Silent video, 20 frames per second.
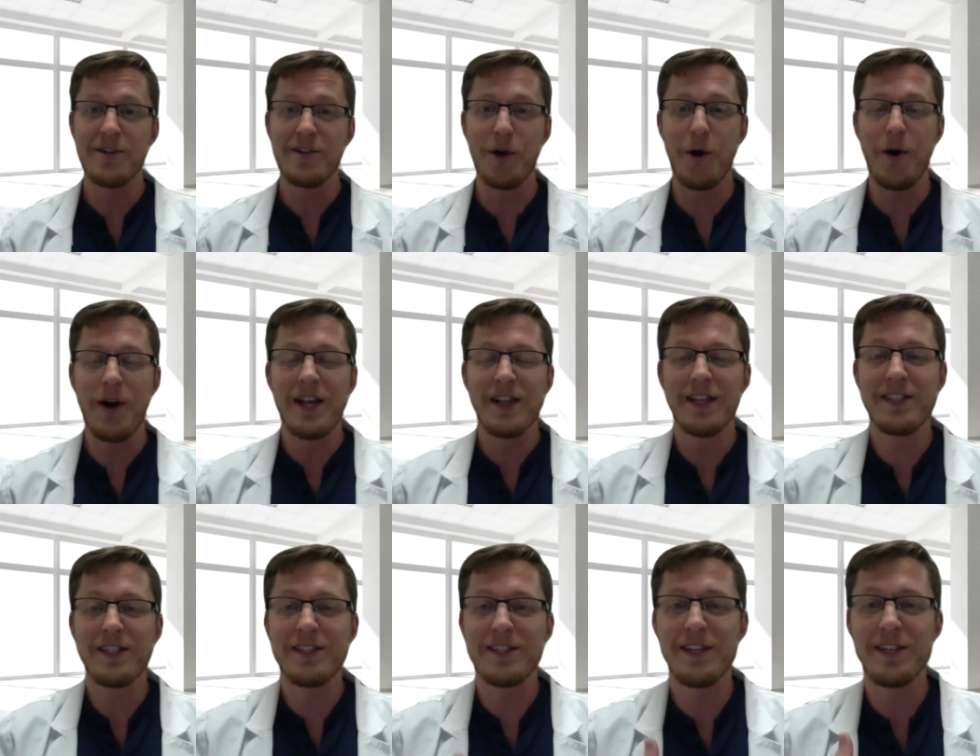So
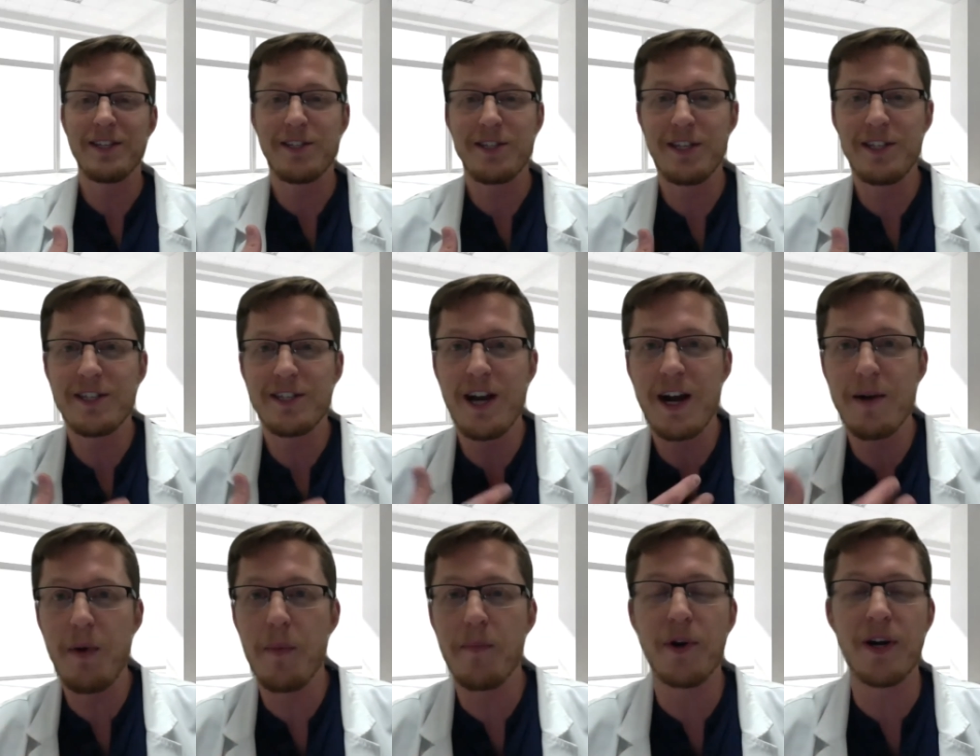let's
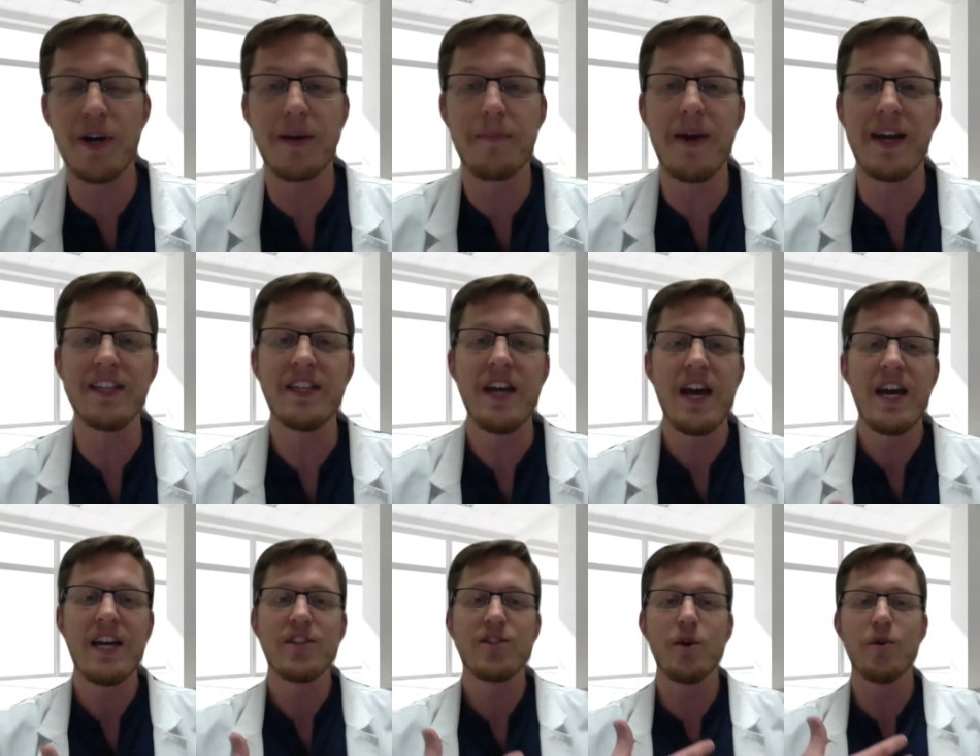talk about burning
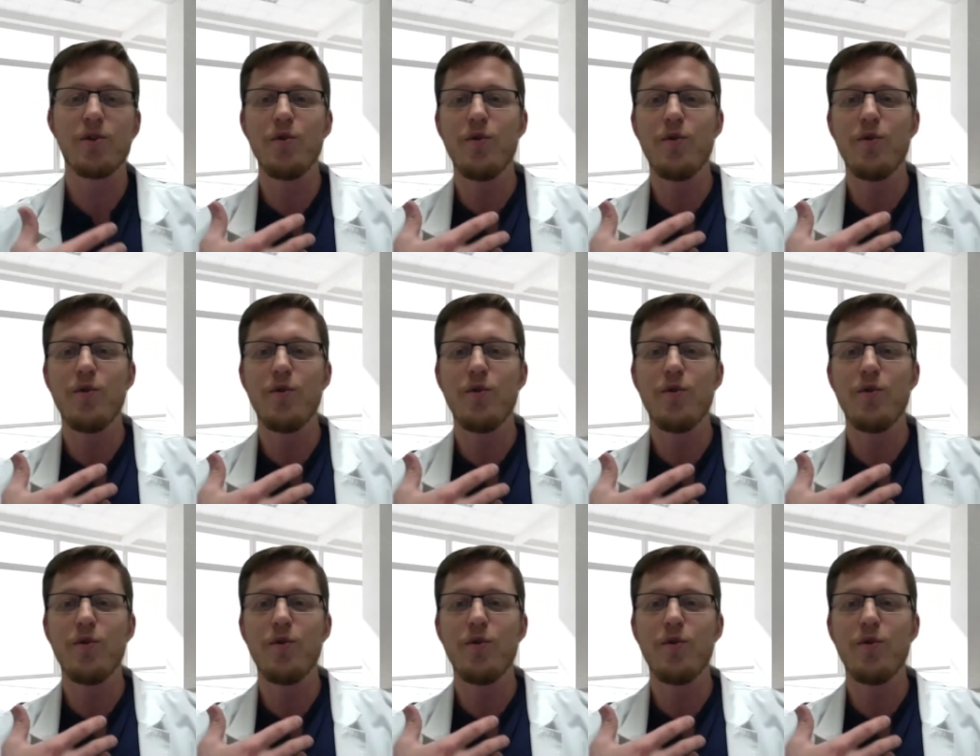pains. So do